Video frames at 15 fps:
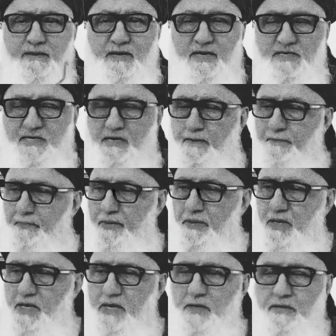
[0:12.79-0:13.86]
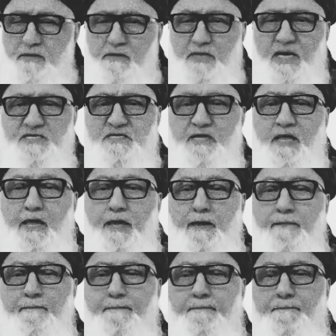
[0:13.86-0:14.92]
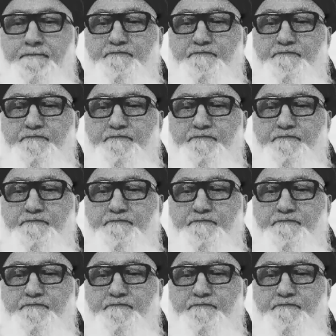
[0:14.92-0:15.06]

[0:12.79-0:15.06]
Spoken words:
is complete taslim,